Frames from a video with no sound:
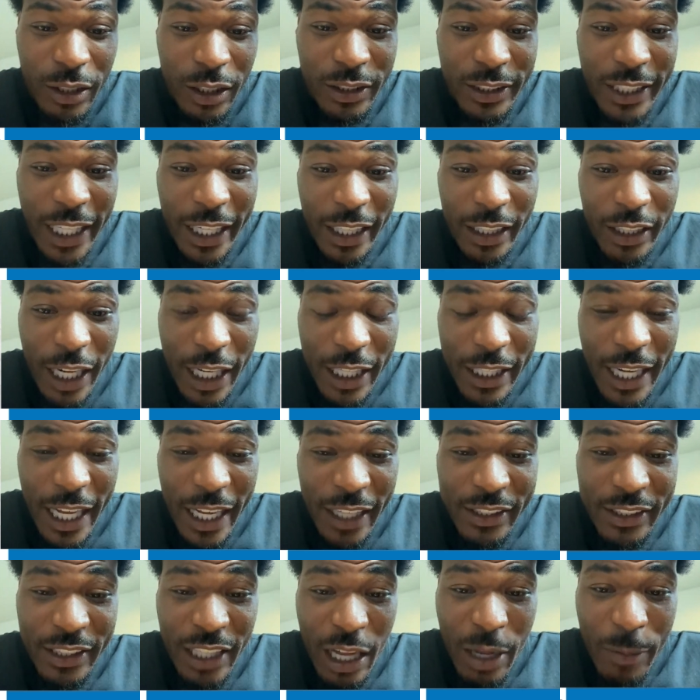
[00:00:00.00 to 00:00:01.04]
Uh, taking that
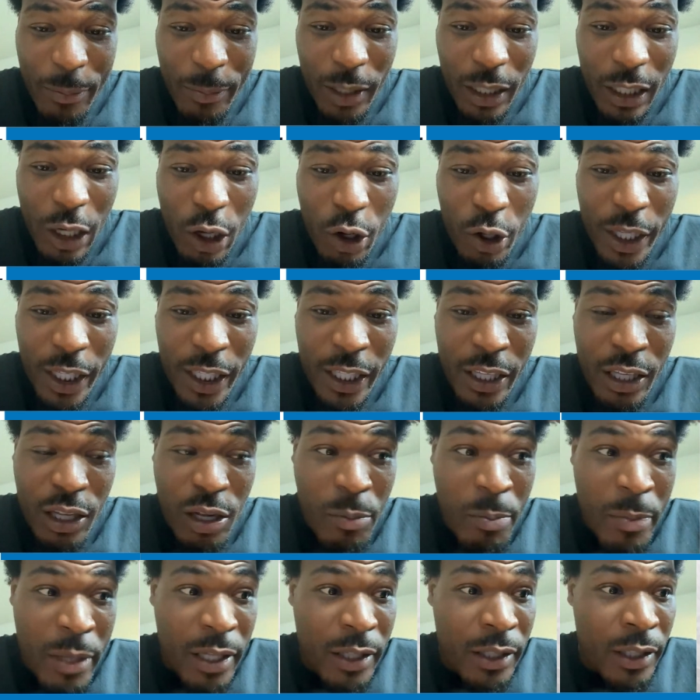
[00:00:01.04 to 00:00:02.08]
next step. Uh, Lohi
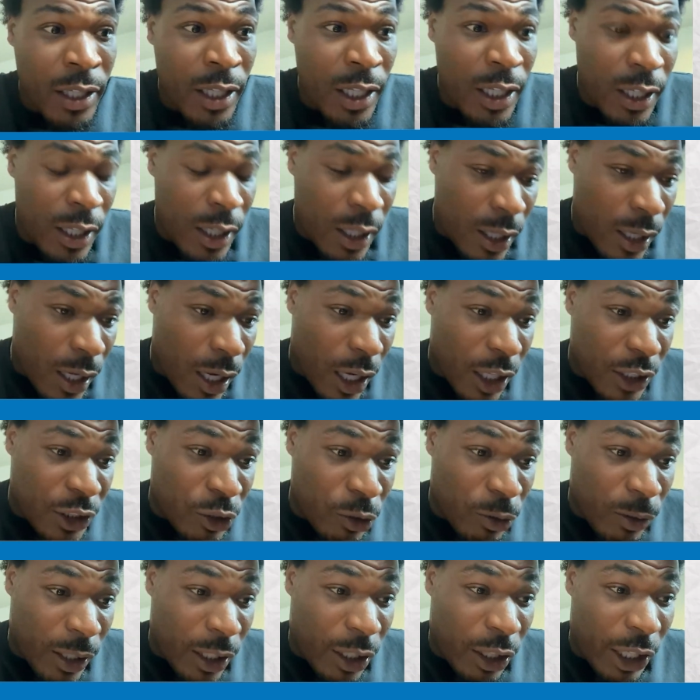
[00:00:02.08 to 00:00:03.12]
Gilman uh, is
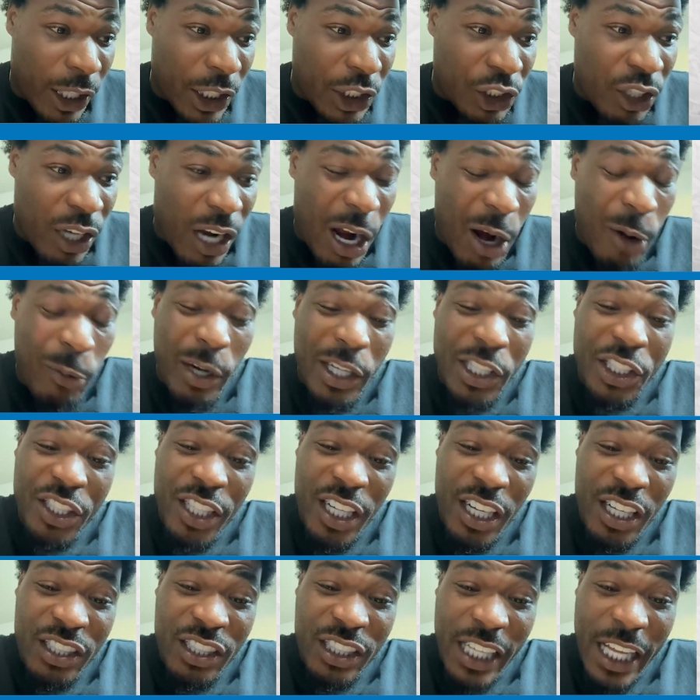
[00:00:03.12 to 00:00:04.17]
doing a great job.
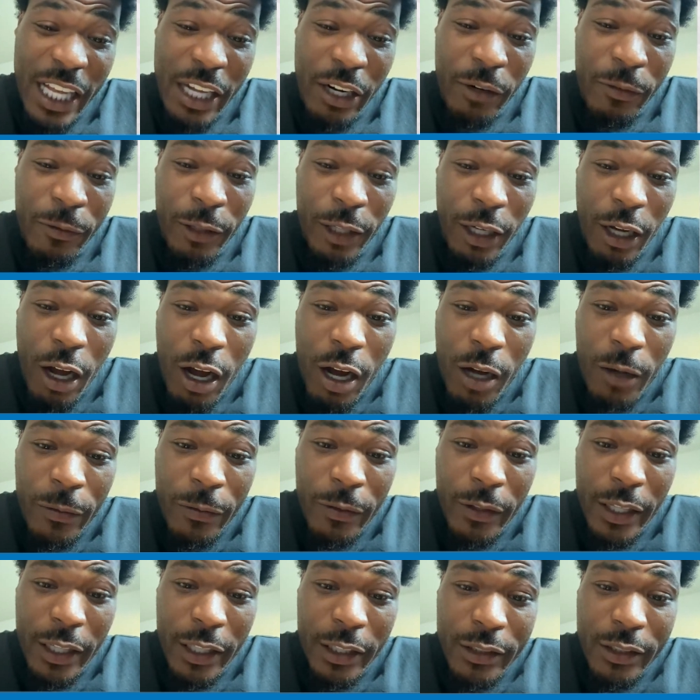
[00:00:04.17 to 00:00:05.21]
Rashawn Slater for the
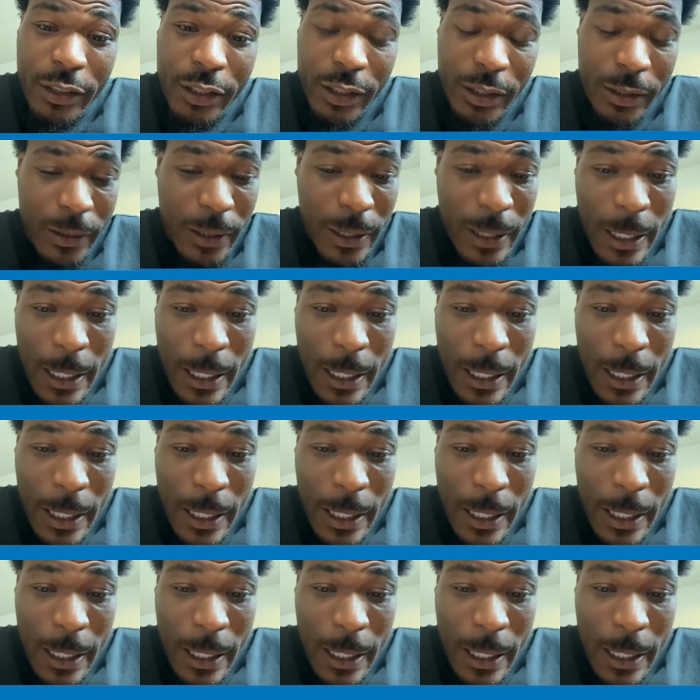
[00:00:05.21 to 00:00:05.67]
offense.